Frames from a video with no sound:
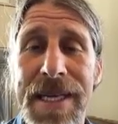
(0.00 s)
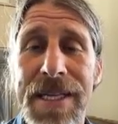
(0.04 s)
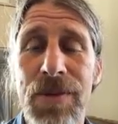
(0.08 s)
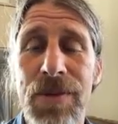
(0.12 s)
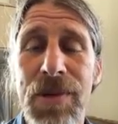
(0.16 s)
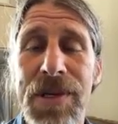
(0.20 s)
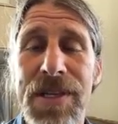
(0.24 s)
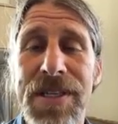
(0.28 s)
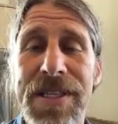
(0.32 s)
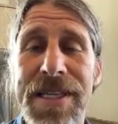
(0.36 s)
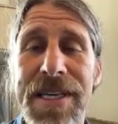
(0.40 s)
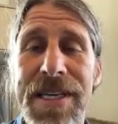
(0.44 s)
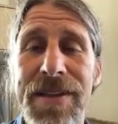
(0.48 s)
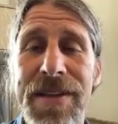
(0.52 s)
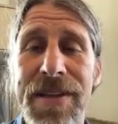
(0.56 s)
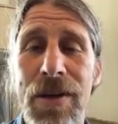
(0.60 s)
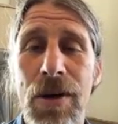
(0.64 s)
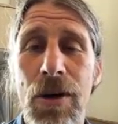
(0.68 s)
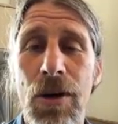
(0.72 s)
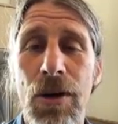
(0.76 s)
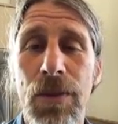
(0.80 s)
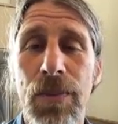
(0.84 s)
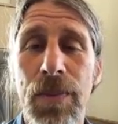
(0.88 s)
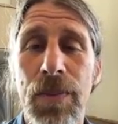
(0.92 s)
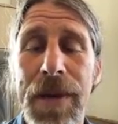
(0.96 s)
And as we see
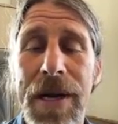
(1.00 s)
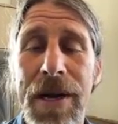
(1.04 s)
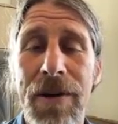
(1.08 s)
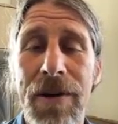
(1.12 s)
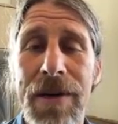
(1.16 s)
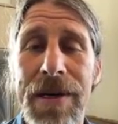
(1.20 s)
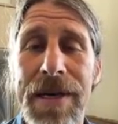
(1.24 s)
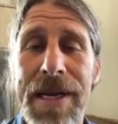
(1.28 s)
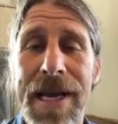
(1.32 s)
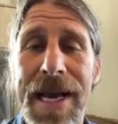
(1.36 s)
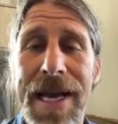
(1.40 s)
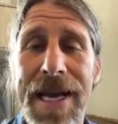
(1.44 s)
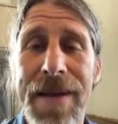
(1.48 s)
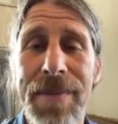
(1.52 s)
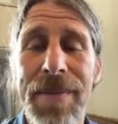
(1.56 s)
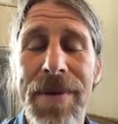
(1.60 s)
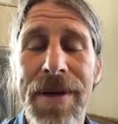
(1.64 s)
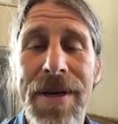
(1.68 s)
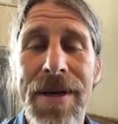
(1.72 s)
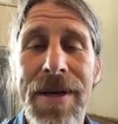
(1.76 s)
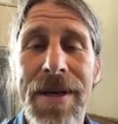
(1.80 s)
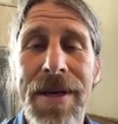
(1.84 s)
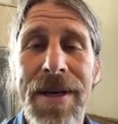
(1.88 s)
the old paradigm